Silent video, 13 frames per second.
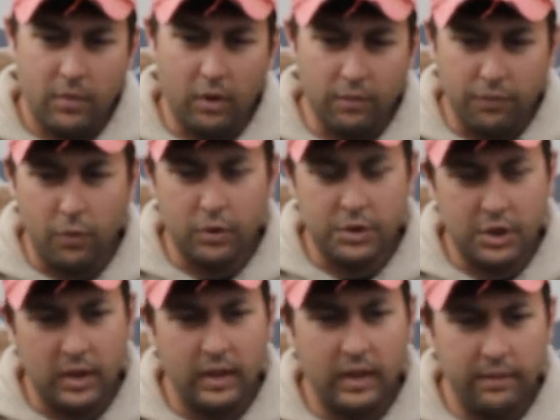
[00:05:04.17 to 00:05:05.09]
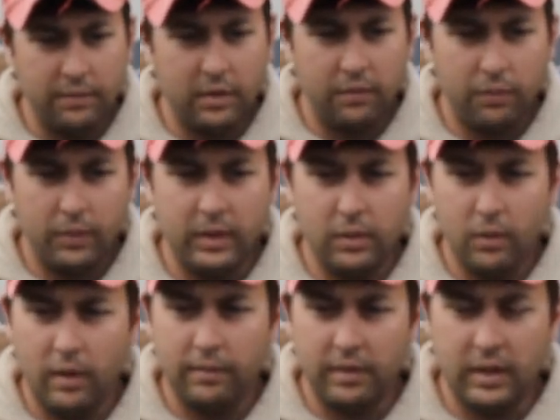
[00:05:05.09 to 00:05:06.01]
unfortunate, even if we
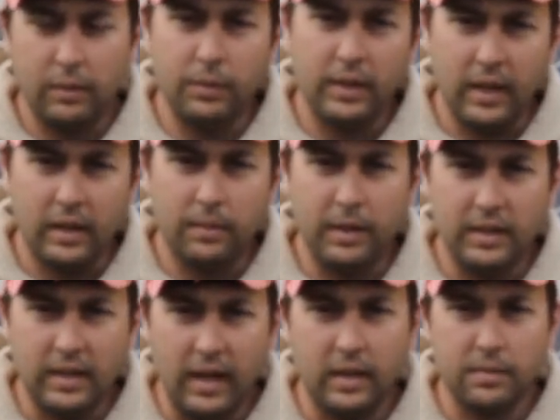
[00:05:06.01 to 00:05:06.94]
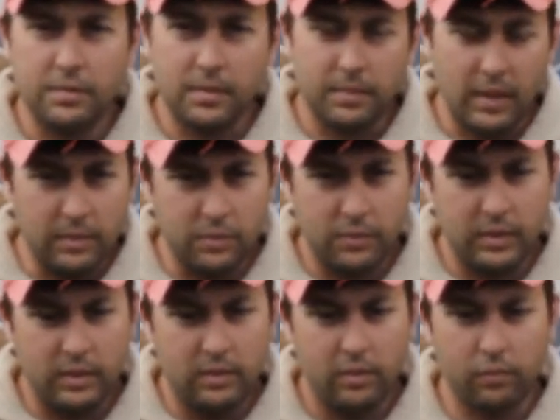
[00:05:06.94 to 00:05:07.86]
do everything we can to maintain them, sometimes
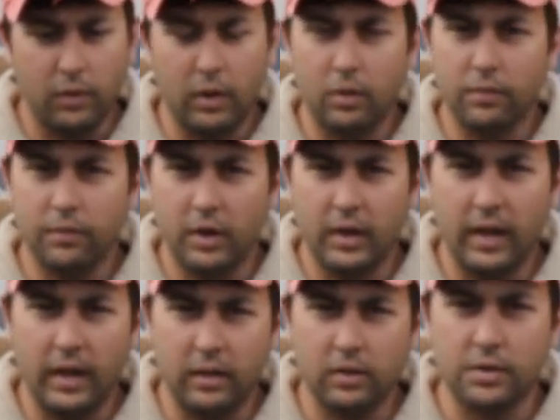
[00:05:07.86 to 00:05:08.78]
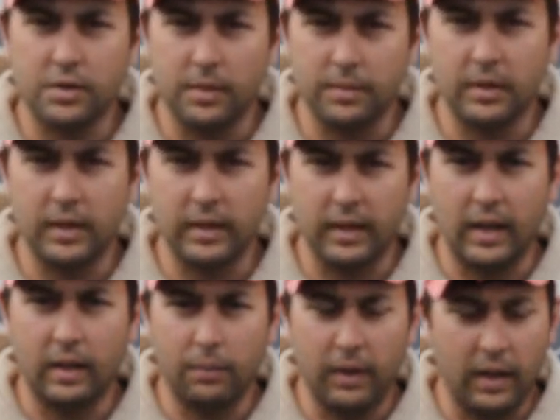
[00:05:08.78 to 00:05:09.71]
we run over a nail or something like
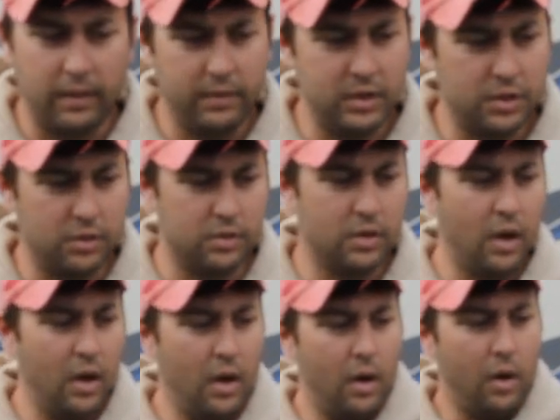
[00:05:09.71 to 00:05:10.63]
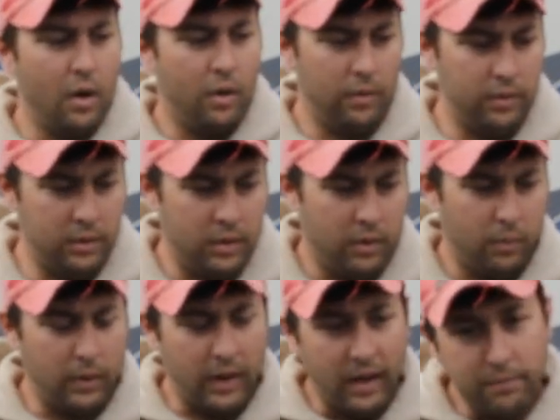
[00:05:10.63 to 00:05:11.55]
that and we have issues.
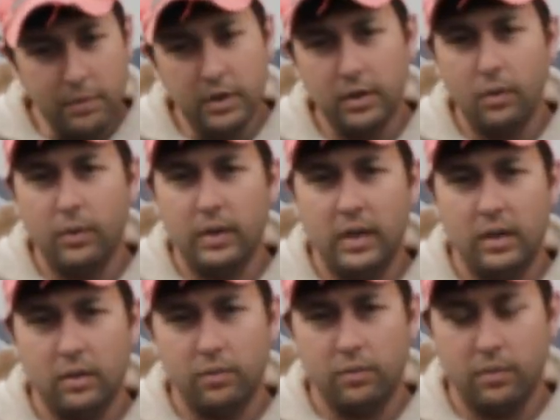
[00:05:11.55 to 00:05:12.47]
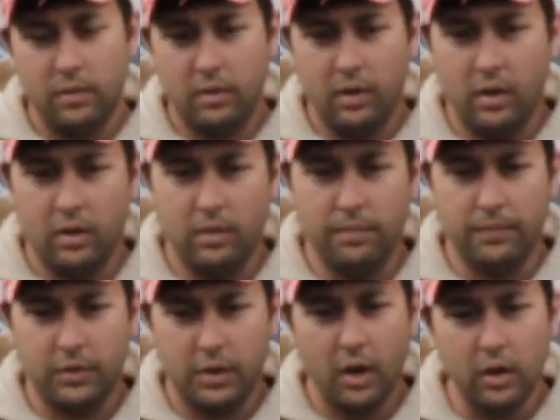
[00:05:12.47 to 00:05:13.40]
what I've been doing here
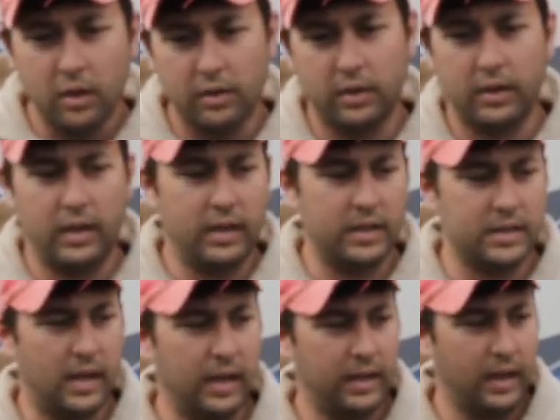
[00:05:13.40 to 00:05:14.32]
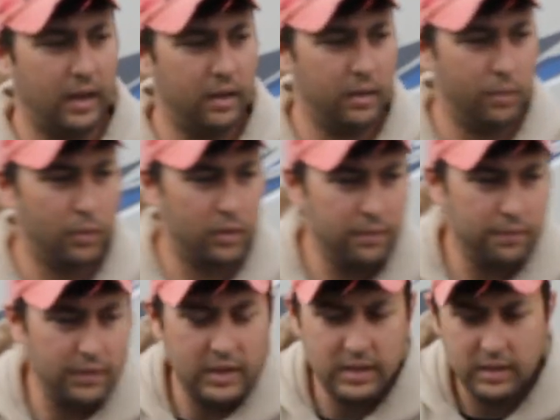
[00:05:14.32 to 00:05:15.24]
currently is I carry one
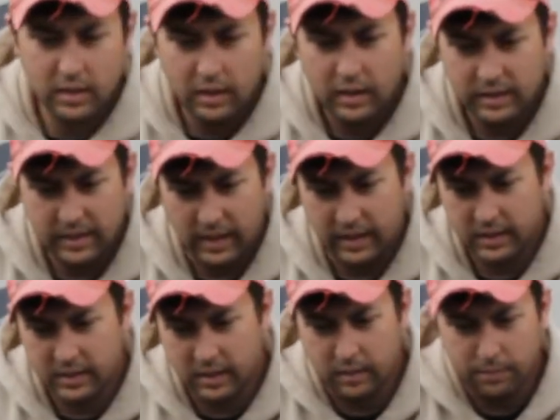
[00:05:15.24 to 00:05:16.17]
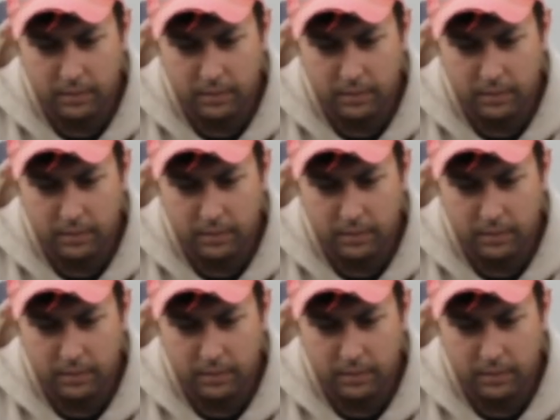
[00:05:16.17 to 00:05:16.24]
of these tanks